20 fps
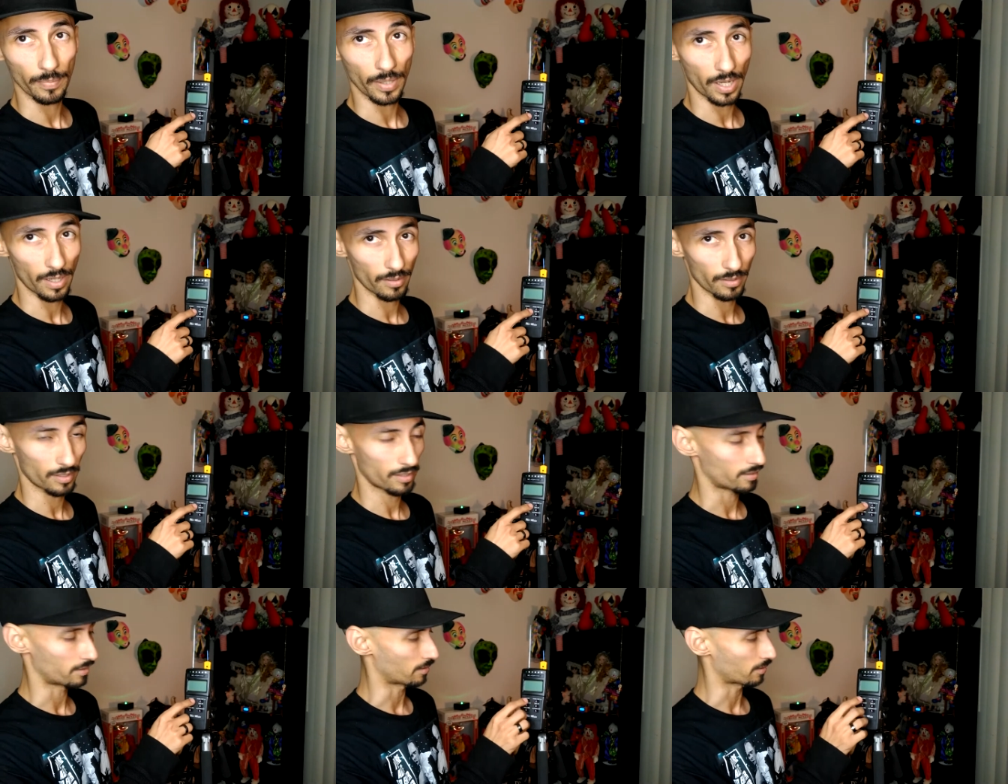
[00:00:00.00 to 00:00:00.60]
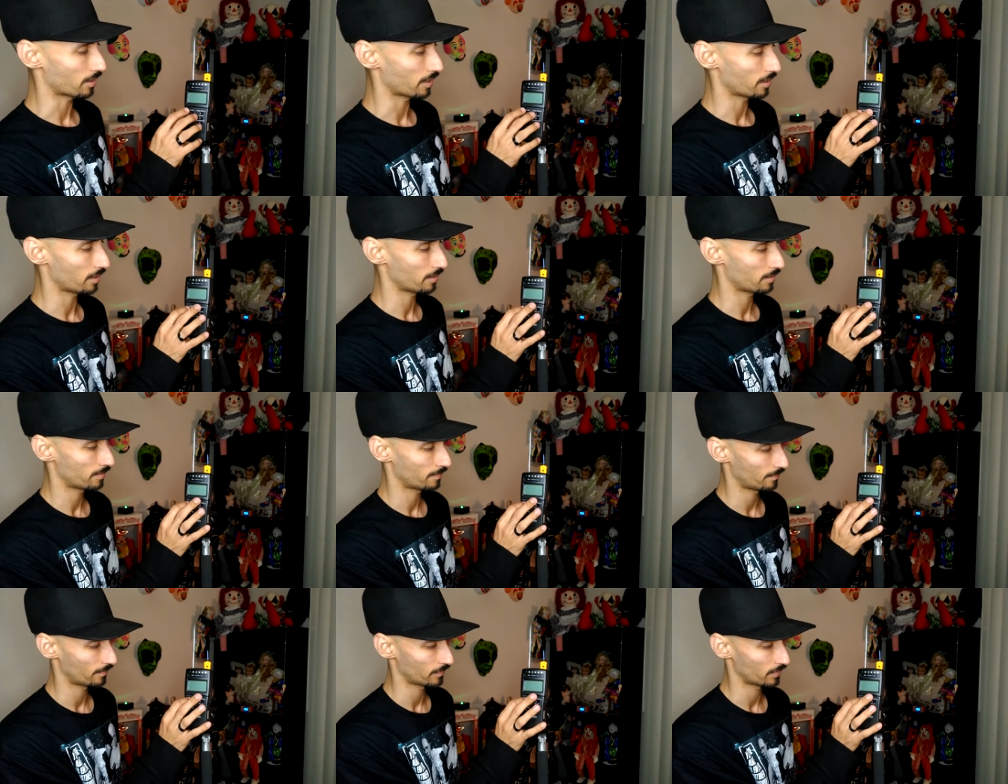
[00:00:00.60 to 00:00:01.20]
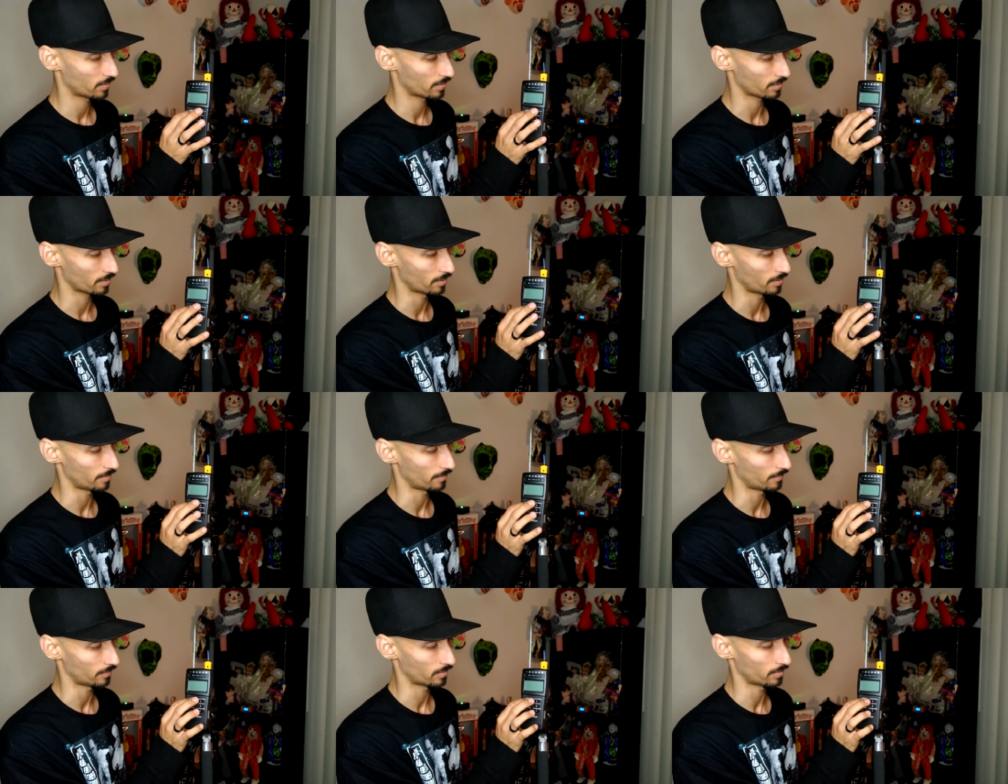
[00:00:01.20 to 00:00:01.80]
powered on, okay?
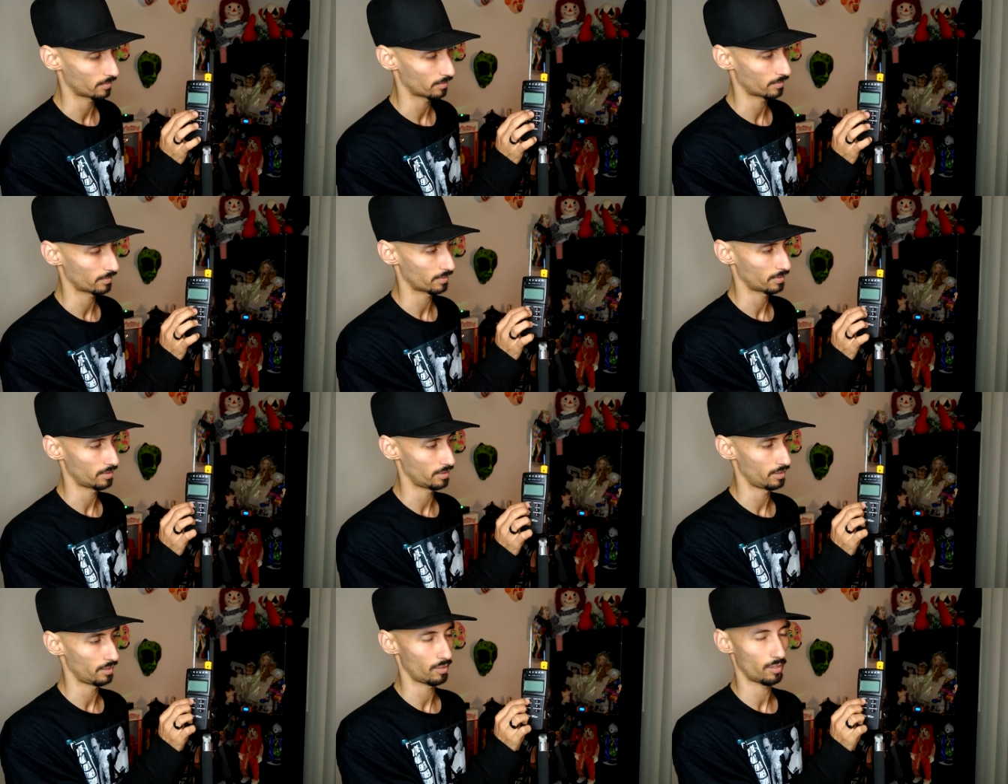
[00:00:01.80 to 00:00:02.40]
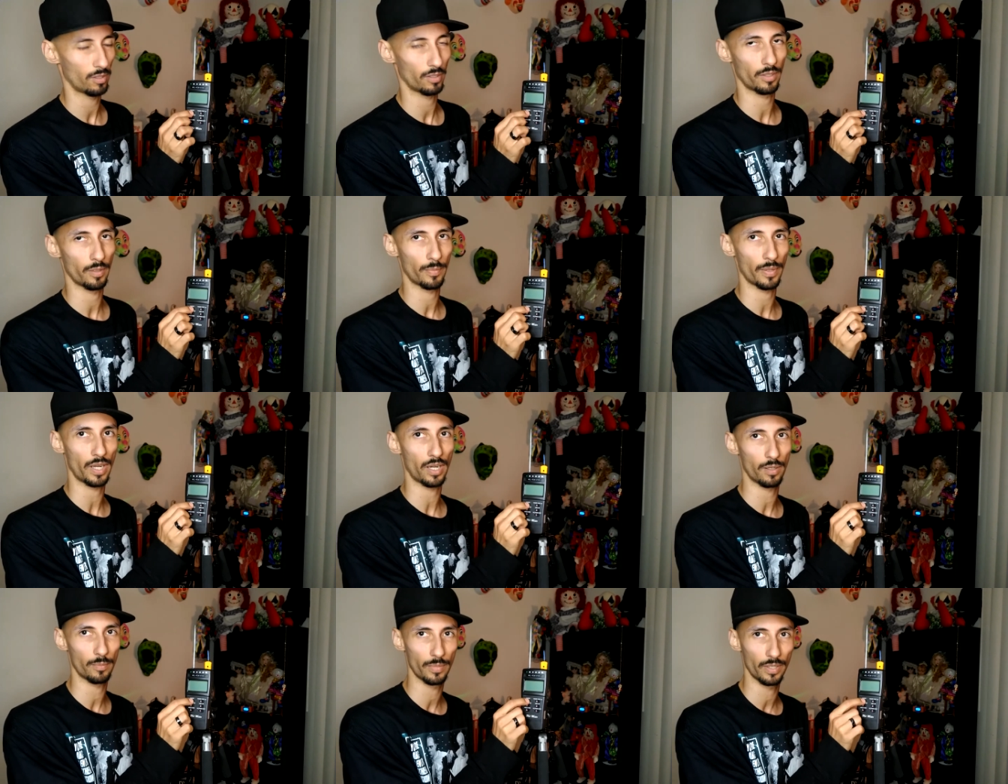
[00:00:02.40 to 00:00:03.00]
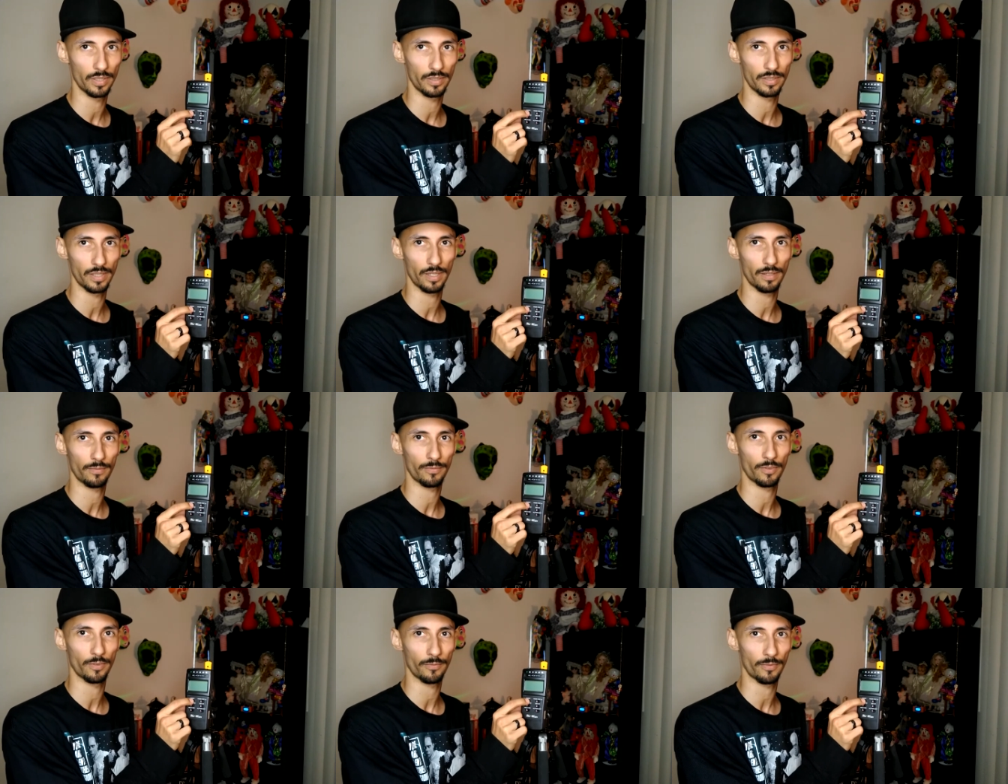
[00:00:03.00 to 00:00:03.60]
So you hold the power button
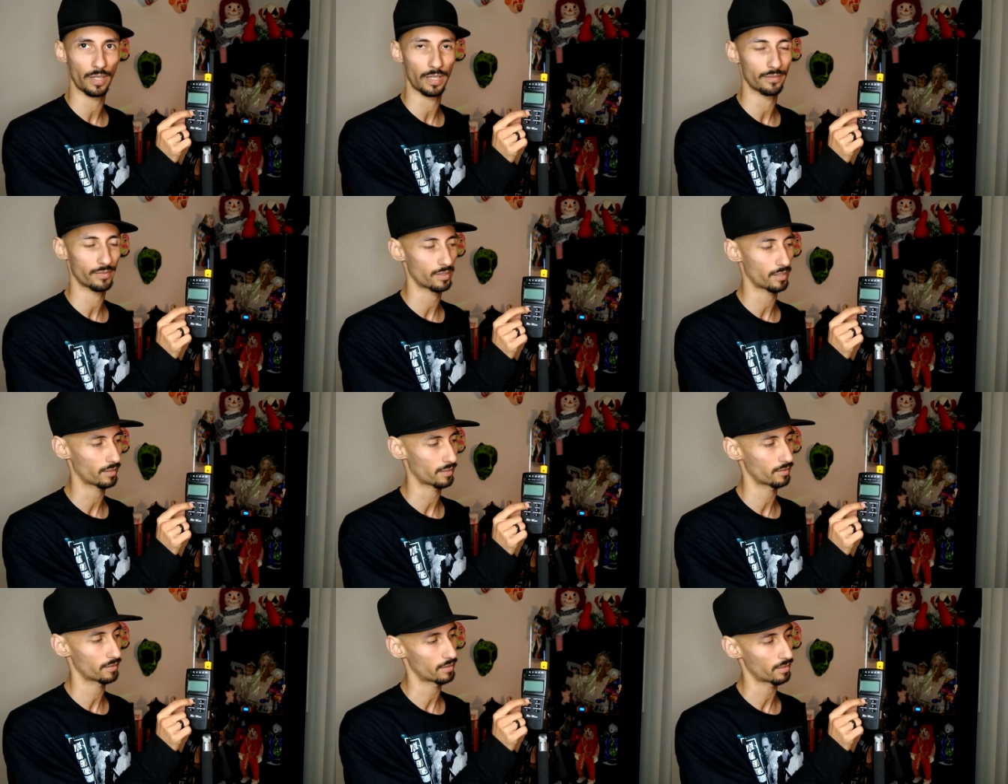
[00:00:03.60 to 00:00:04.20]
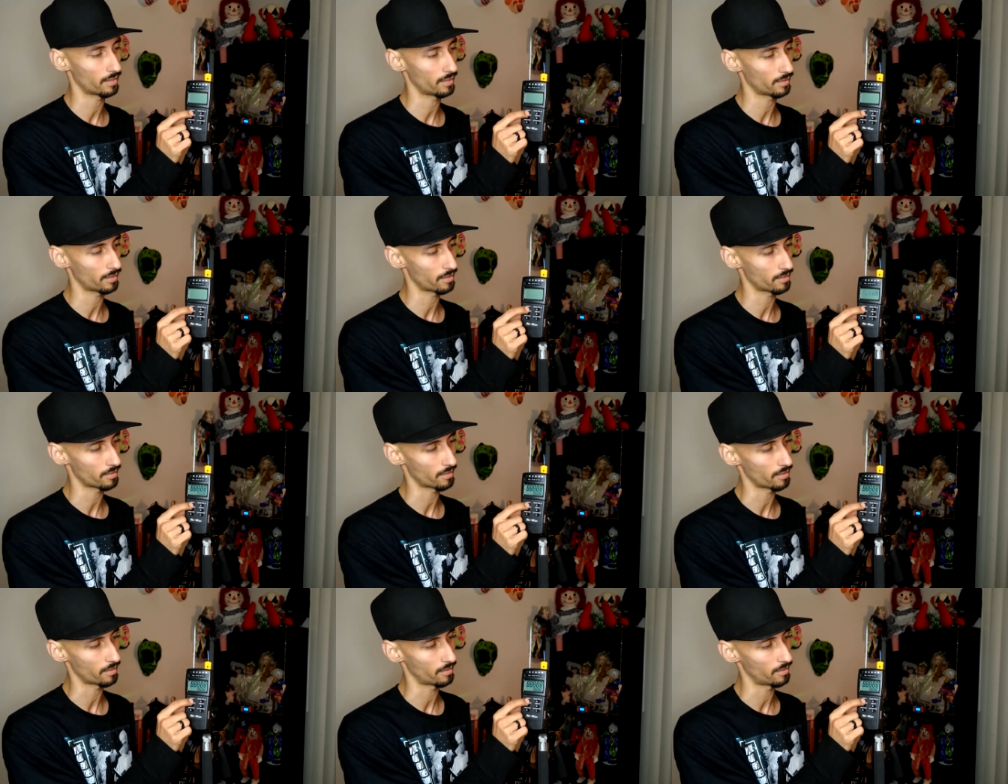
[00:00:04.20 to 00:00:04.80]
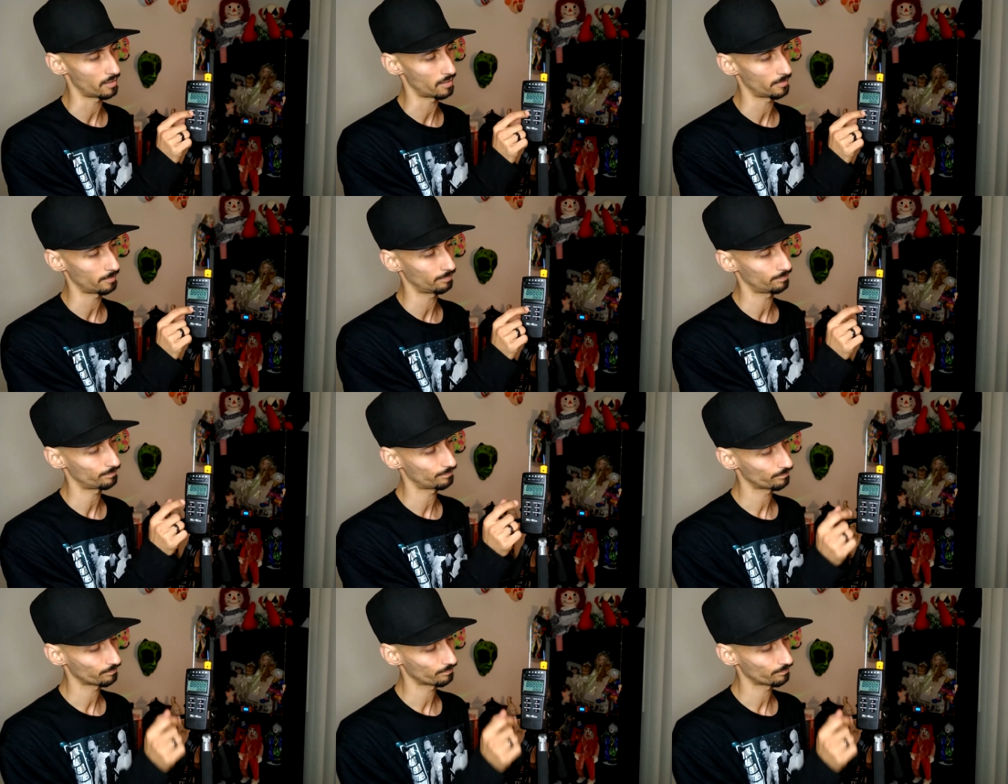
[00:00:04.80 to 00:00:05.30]
down for 5 seconds to get this thing on.